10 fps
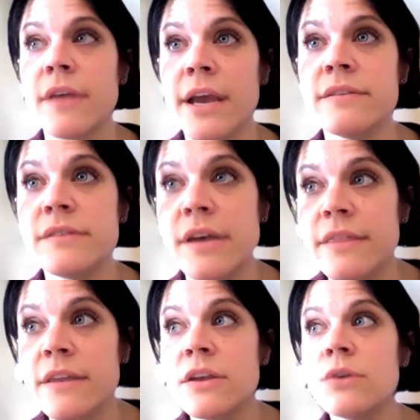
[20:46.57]
like I said,
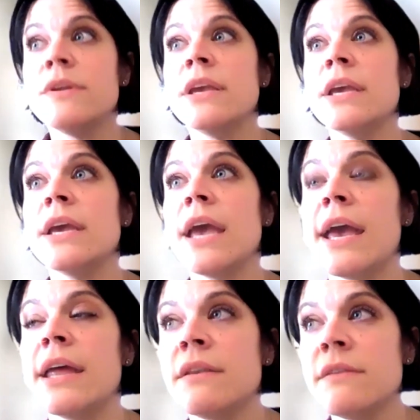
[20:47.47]
the DoD
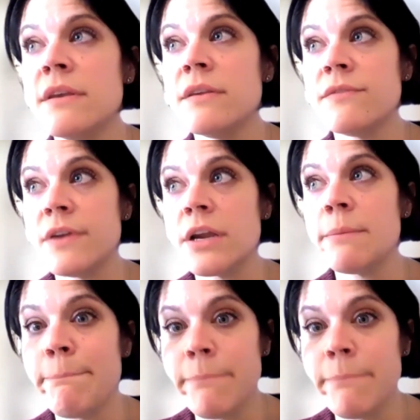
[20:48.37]
and these very